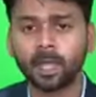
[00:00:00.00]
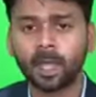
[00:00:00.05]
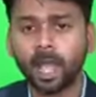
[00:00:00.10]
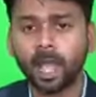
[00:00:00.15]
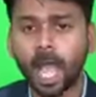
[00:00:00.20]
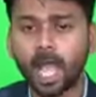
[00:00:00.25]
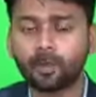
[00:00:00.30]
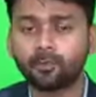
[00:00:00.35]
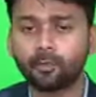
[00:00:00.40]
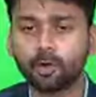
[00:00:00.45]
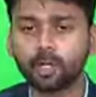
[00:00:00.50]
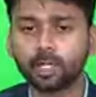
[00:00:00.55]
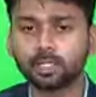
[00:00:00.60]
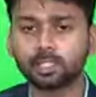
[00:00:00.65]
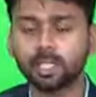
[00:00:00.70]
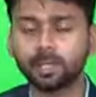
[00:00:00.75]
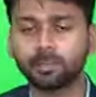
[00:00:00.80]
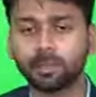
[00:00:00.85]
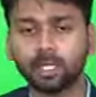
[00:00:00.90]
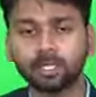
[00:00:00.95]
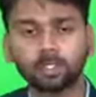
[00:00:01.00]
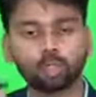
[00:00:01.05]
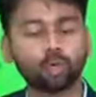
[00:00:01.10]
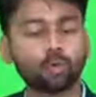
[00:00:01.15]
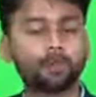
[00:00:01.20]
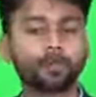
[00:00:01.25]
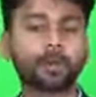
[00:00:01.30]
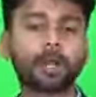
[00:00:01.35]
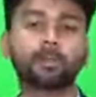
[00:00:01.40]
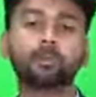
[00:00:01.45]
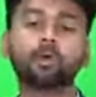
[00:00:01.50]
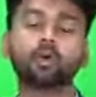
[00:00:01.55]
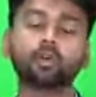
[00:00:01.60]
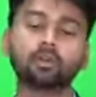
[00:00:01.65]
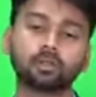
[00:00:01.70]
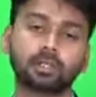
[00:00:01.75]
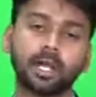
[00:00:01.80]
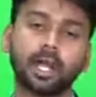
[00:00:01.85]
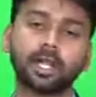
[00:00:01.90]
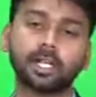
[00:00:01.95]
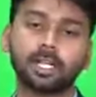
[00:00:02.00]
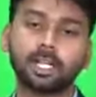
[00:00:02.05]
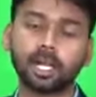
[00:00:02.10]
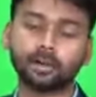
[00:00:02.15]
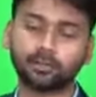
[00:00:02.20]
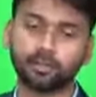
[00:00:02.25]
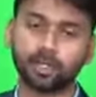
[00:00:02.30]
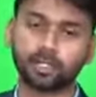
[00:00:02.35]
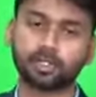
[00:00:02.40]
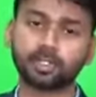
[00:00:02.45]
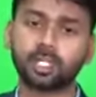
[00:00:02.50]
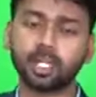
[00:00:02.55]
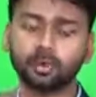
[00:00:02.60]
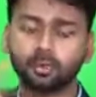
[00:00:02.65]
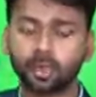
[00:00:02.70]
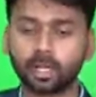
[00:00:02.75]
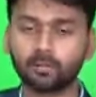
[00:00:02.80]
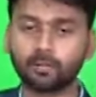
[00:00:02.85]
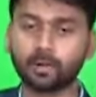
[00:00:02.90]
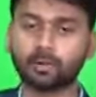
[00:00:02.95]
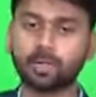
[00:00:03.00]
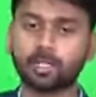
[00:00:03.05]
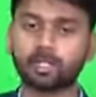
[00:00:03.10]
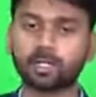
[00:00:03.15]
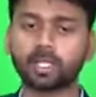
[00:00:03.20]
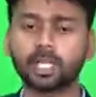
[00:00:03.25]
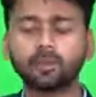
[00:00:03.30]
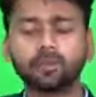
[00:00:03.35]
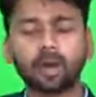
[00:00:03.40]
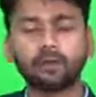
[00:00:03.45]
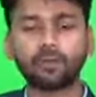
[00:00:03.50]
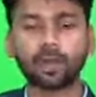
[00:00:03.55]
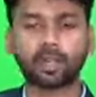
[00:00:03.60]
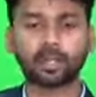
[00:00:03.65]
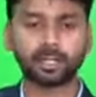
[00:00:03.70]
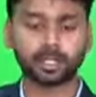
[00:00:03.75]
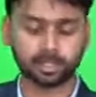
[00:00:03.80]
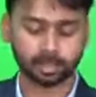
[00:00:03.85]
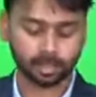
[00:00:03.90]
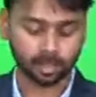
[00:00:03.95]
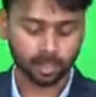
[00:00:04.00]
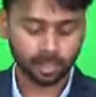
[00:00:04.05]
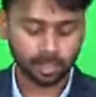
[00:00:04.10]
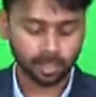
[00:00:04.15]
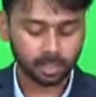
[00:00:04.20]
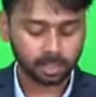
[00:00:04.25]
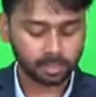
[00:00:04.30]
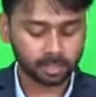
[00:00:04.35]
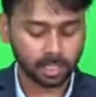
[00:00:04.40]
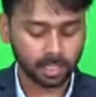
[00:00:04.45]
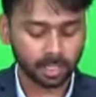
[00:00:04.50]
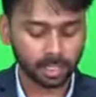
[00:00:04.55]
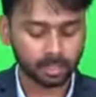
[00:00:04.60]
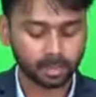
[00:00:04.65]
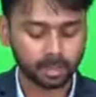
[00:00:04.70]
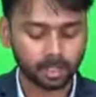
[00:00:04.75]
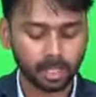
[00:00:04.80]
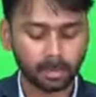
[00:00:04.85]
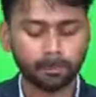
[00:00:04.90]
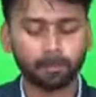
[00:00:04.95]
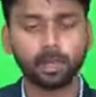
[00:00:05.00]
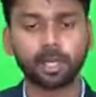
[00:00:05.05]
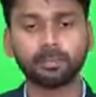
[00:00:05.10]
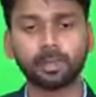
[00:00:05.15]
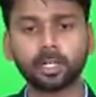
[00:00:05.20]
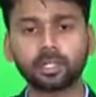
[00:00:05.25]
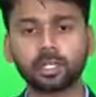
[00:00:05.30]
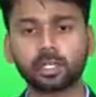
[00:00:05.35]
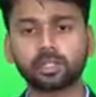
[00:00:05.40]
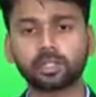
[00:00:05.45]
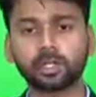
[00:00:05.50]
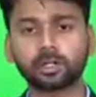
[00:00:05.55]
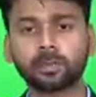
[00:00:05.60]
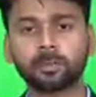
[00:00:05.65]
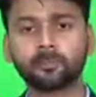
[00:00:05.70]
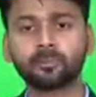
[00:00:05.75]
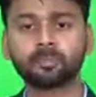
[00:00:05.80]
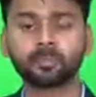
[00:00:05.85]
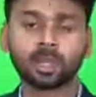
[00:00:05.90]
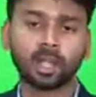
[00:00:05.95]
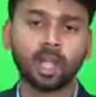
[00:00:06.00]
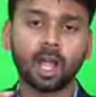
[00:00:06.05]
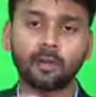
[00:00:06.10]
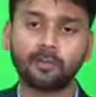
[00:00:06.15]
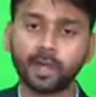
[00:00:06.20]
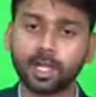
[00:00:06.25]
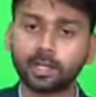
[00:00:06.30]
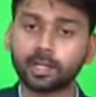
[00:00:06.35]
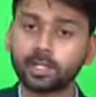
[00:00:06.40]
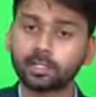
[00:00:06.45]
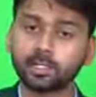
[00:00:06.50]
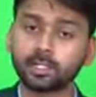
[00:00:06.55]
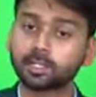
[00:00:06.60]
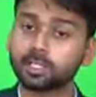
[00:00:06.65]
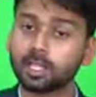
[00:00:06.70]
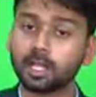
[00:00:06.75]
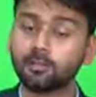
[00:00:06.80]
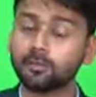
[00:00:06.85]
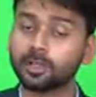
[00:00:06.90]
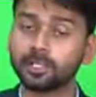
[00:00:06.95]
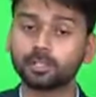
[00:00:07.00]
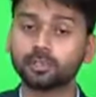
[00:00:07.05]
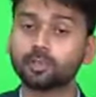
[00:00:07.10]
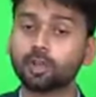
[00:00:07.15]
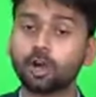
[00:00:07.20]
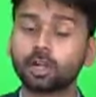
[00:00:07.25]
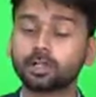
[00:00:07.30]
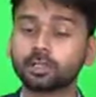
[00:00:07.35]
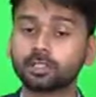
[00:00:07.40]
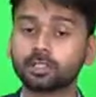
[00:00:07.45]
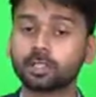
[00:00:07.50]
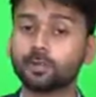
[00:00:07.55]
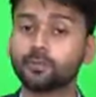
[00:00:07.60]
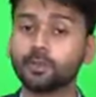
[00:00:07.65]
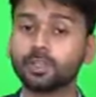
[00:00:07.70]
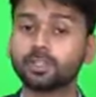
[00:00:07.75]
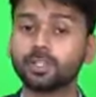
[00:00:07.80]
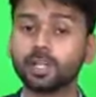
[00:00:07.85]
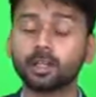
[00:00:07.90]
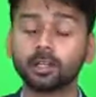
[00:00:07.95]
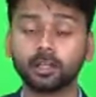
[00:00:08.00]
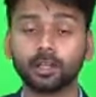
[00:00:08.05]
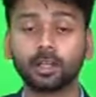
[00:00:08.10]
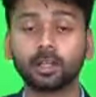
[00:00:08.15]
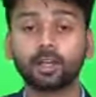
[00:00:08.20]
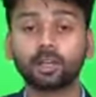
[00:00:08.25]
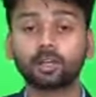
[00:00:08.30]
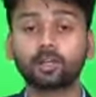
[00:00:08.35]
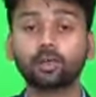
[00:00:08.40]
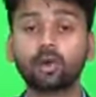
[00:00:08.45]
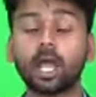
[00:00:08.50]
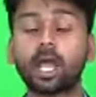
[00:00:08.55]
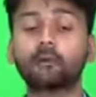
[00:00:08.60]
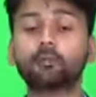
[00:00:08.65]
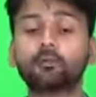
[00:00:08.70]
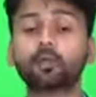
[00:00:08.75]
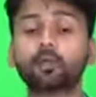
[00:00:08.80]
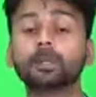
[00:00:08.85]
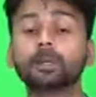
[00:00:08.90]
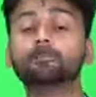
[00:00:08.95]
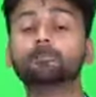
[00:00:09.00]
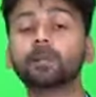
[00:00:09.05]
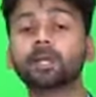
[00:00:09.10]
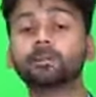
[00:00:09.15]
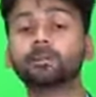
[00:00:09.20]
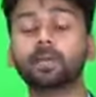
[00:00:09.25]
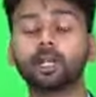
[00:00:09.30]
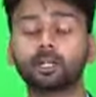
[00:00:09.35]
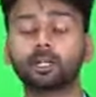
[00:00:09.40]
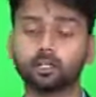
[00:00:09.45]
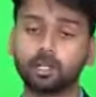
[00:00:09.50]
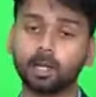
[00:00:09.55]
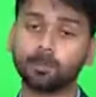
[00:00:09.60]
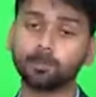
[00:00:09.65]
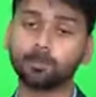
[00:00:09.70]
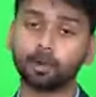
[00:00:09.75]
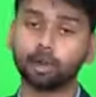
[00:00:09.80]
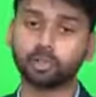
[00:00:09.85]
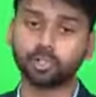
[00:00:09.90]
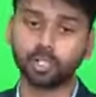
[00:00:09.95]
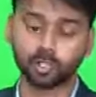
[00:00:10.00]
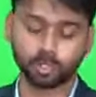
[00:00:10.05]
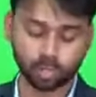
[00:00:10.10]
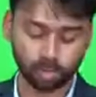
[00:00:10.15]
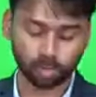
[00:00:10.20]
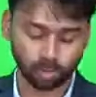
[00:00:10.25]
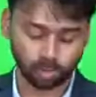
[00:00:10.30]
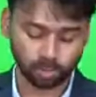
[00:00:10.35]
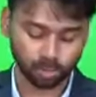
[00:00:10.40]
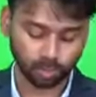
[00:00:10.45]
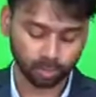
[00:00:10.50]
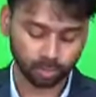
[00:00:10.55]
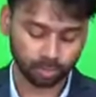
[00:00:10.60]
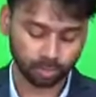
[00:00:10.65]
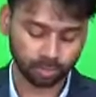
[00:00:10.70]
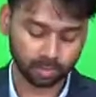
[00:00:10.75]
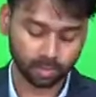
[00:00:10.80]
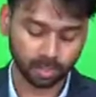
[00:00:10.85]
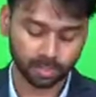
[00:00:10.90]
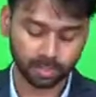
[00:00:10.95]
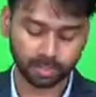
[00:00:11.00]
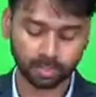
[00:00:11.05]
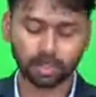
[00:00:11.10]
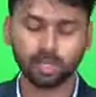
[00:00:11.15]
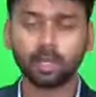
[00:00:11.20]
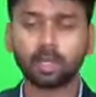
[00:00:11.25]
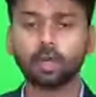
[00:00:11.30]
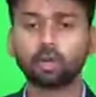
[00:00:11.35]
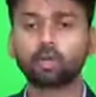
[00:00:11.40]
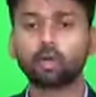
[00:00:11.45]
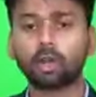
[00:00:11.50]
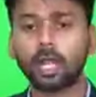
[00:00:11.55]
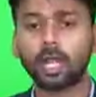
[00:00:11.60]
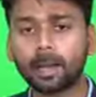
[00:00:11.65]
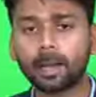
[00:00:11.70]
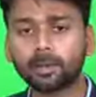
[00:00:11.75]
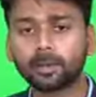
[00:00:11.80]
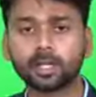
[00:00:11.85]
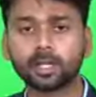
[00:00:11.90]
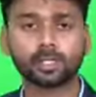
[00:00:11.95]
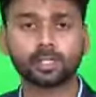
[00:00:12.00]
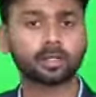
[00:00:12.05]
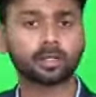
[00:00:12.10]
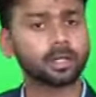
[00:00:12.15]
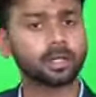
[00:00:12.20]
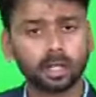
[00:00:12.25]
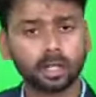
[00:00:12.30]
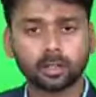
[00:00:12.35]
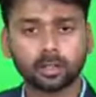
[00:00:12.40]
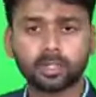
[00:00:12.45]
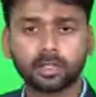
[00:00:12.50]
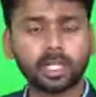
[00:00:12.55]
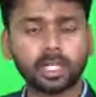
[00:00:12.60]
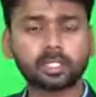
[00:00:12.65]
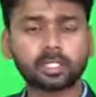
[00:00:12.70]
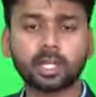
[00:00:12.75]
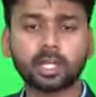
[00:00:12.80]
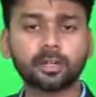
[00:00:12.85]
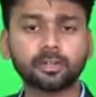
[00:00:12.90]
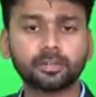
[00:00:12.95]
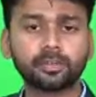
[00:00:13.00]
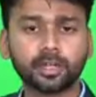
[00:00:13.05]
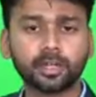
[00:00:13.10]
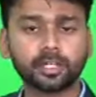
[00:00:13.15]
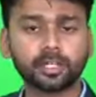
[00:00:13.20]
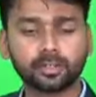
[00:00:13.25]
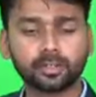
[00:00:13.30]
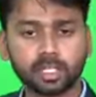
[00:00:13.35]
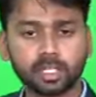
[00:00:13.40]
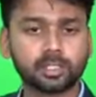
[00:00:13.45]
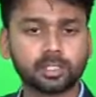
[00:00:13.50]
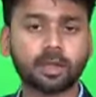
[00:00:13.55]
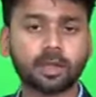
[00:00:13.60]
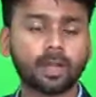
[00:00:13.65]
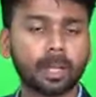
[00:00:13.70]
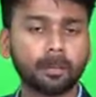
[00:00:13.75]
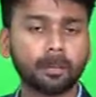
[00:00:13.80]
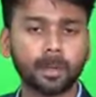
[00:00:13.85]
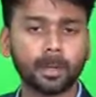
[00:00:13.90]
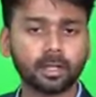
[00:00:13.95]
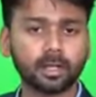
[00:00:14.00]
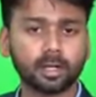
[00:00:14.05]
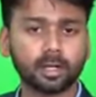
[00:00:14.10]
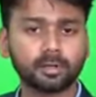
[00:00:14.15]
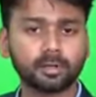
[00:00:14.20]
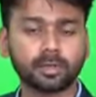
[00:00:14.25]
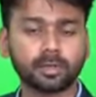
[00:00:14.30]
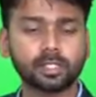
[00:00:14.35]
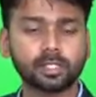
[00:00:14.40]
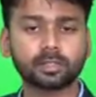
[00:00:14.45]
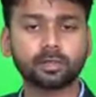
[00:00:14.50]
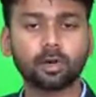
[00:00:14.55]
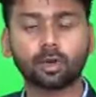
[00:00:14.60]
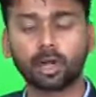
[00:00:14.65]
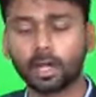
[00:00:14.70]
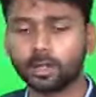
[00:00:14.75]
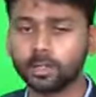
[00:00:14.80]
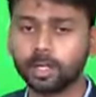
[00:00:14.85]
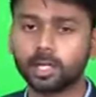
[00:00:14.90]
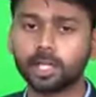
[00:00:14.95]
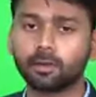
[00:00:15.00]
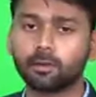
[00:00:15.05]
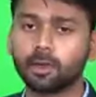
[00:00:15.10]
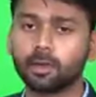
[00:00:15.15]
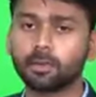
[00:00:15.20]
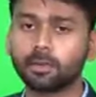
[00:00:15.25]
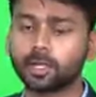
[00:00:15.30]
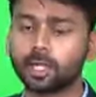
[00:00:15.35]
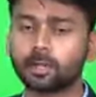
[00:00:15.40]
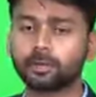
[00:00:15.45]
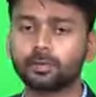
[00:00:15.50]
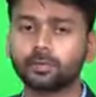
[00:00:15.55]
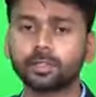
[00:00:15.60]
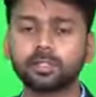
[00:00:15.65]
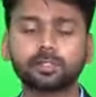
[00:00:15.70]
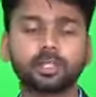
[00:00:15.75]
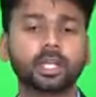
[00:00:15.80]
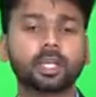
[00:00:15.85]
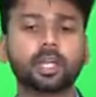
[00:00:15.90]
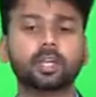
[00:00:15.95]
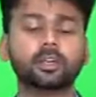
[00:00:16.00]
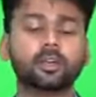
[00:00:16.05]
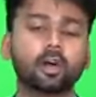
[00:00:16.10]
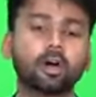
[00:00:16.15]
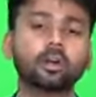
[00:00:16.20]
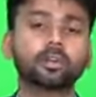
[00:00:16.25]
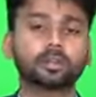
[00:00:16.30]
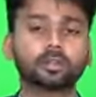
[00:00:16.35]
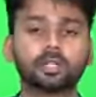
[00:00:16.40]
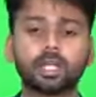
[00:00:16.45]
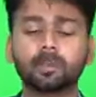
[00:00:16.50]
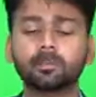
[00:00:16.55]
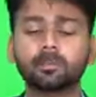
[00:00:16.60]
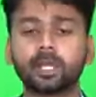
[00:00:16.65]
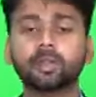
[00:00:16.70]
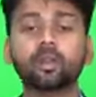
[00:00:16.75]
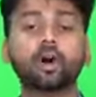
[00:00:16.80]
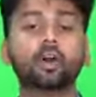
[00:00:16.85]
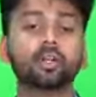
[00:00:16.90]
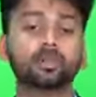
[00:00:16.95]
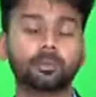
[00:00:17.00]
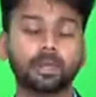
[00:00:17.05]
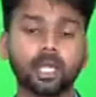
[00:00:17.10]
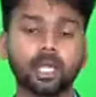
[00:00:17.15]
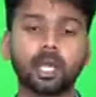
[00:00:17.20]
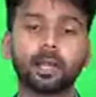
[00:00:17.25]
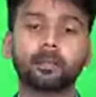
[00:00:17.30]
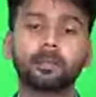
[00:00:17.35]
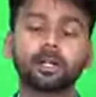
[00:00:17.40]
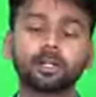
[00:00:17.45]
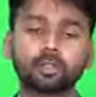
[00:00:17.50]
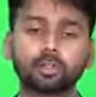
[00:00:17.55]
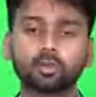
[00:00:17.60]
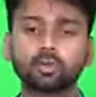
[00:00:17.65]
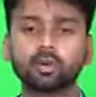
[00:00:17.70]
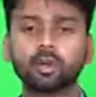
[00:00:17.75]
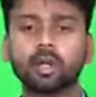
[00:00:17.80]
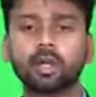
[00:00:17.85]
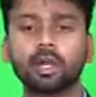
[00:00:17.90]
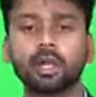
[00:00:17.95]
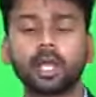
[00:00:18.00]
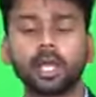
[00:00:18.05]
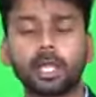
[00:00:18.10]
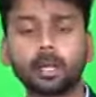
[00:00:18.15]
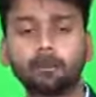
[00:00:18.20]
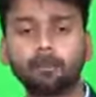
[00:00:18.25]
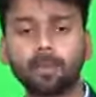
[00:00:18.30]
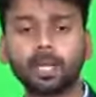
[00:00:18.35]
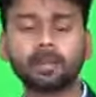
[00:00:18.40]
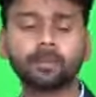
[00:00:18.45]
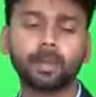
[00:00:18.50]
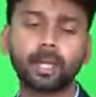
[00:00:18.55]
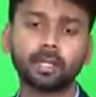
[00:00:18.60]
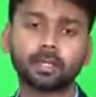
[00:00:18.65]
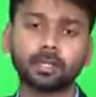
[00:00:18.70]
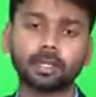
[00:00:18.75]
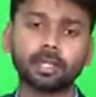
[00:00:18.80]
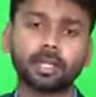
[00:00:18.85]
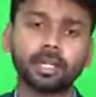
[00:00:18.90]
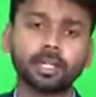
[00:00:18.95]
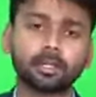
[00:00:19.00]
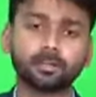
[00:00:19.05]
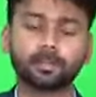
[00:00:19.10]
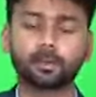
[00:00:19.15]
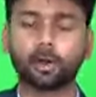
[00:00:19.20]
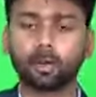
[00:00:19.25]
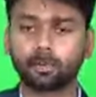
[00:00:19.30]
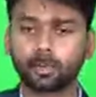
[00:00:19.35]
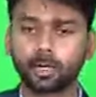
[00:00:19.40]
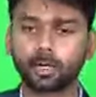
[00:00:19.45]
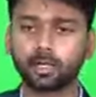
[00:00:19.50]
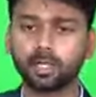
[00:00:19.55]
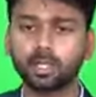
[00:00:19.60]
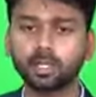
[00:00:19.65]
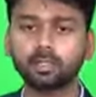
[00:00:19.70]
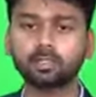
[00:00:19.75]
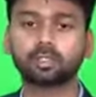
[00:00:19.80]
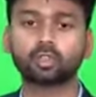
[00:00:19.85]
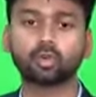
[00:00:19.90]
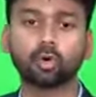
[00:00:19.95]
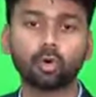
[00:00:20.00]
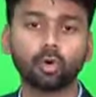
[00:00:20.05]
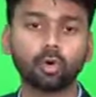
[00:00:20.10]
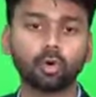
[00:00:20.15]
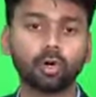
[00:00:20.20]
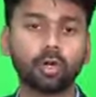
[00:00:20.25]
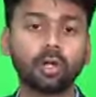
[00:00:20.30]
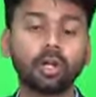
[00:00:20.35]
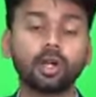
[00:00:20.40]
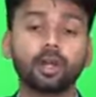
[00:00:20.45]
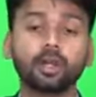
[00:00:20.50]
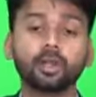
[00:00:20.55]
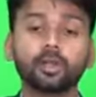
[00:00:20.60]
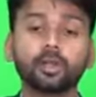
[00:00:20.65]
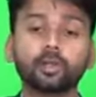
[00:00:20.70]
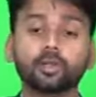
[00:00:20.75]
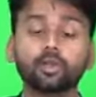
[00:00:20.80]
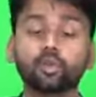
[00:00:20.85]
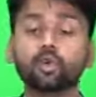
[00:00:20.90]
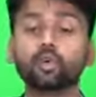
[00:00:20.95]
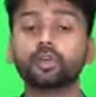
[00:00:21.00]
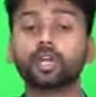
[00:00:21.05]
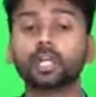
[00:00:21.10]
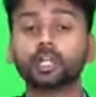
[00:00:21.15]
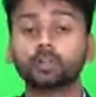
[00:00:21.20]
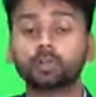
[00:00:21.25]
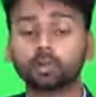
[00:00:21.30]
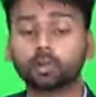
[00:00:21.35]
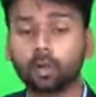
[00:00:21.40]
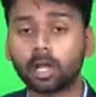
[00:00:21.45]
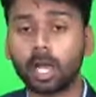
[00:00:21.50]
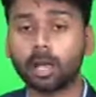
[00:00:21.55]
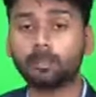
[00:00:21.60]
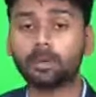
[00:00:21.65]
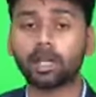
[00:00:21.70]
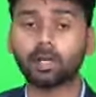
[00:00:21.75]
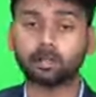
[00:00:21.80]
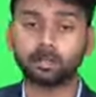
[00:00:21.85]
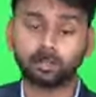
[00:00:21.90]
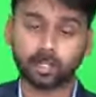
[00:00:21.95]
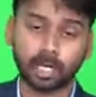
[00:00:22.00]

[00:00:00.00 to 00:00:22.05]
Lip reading: Advocacy means you promote the idea first, give information, give awareness. Second, implementation. Awareness itself is not sufficient. You have to implement the projects also. Third, collaboration. These countries, these developing countries or underdeveloped countries, they may not be able to implement it properly. So you need to collaborate.